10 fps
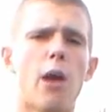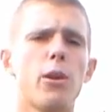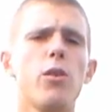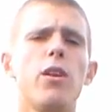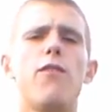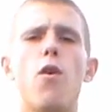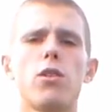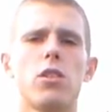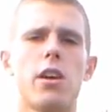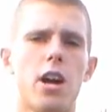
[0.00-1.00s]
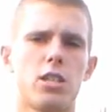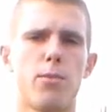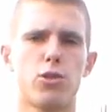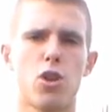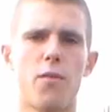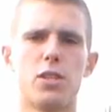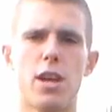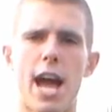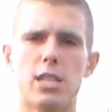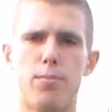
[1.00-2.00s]
I really want to focus on the customer
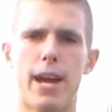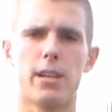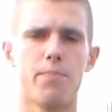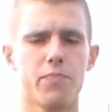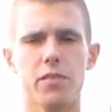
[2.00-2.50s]
service aspect.